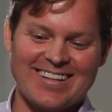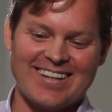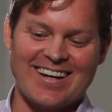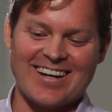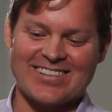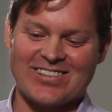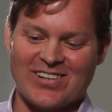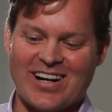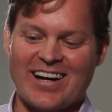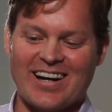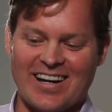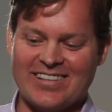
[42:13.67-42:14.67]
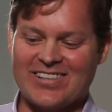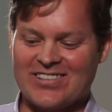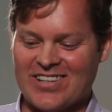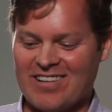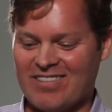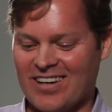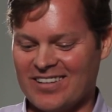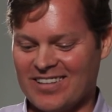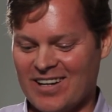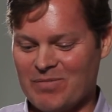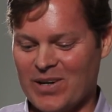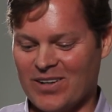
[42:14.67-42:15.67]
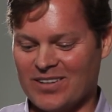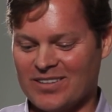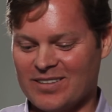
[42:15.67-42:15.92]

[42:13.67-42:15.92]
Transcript: Yeah, so I, I did save that, that mail.